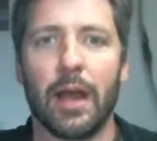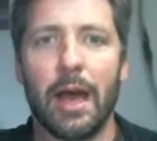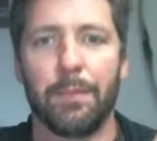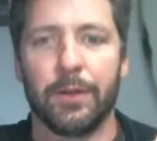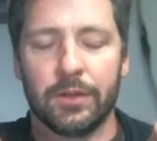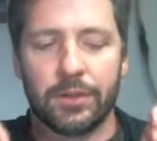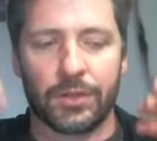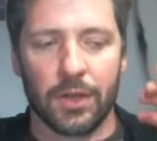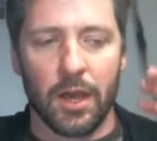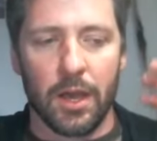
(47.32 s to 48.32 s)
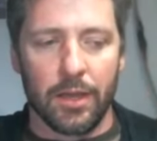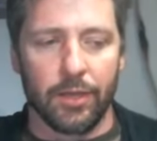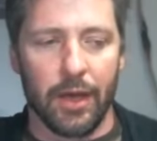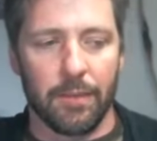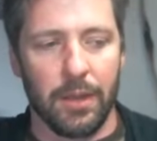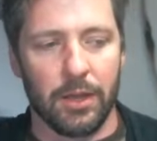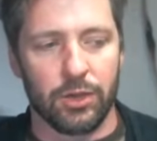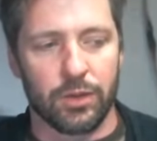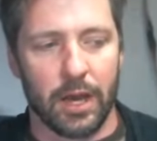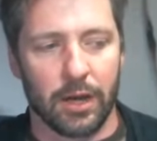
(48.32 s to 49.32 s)
happened that made
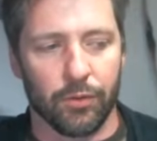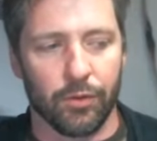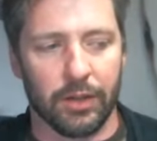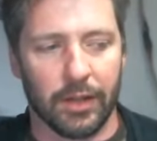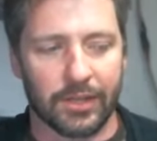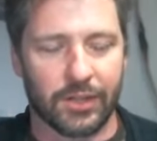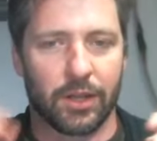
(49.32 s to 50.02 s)
you kind of realize